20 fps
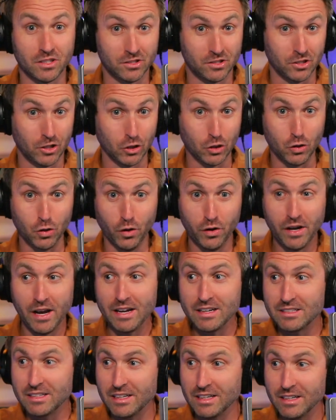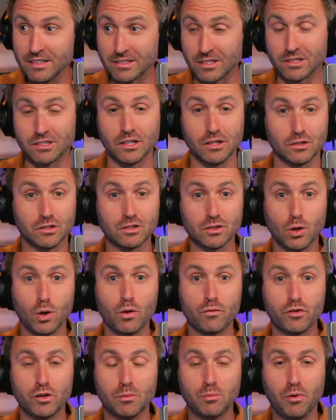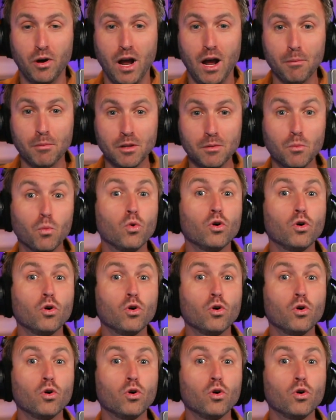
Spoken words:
Is it a good idea? Is this going to solve your problem?